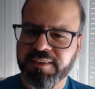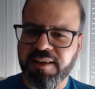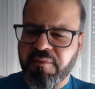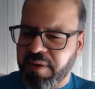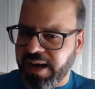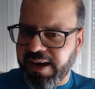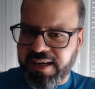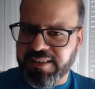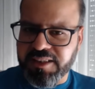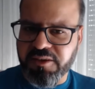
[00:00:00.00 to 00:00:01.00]
May I
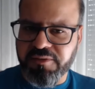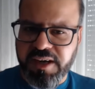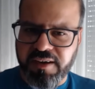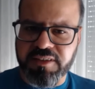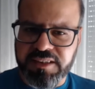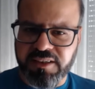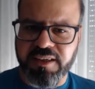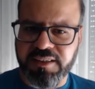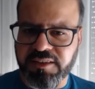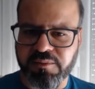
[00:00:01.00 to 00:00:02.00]
ask you if you ever
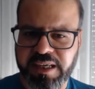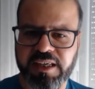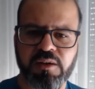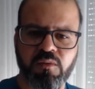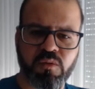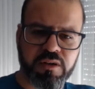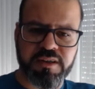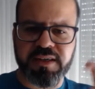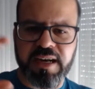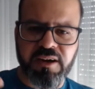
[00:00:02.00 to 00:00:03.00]
tried to make
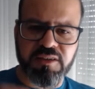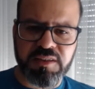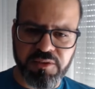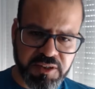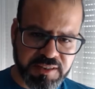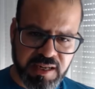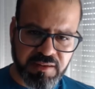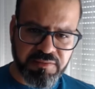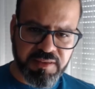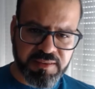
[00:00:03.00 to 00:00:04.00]
word clouds for
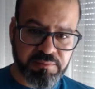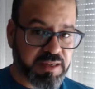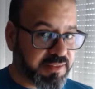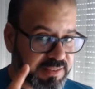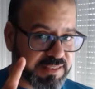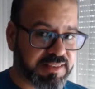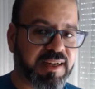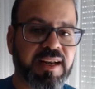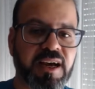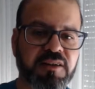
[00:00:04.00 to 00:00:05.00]
yourself? Yes, the
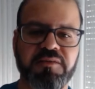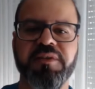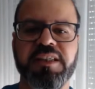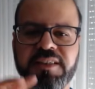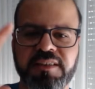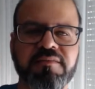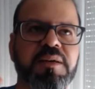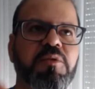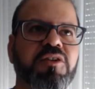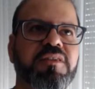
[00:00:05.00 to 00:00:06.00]
clouds which
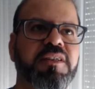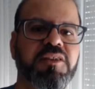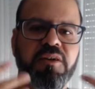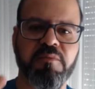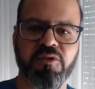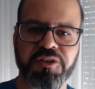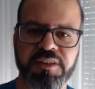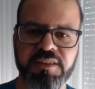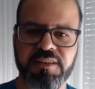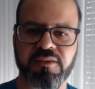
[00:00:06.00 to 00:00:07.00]
demonstrate your
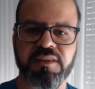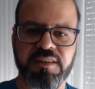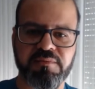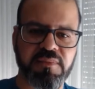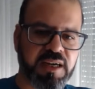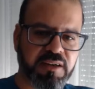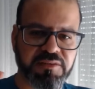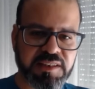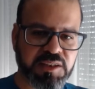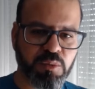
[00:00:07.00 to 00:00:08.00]
emotions or some kind
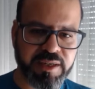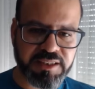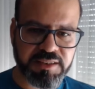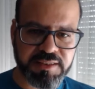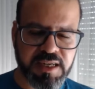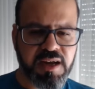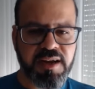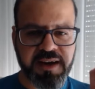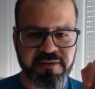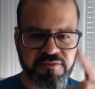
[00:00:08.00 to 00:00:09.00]
of situations.
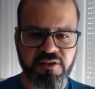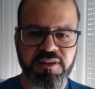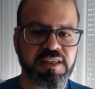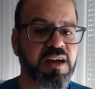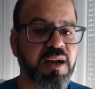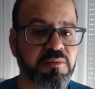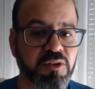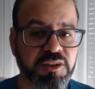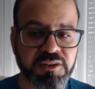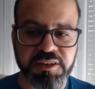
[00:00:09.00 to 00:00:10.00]
If not, I'm
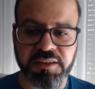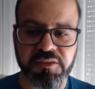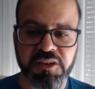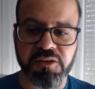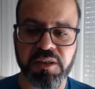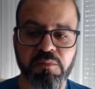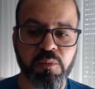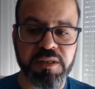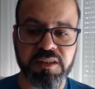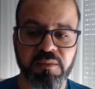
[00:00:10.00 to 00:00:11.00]
going to share with you in a
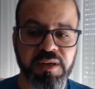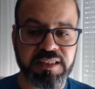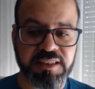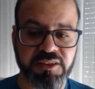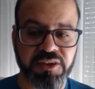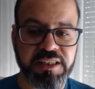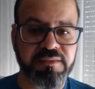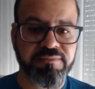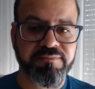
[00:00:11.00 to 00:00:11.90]
moment on my screen.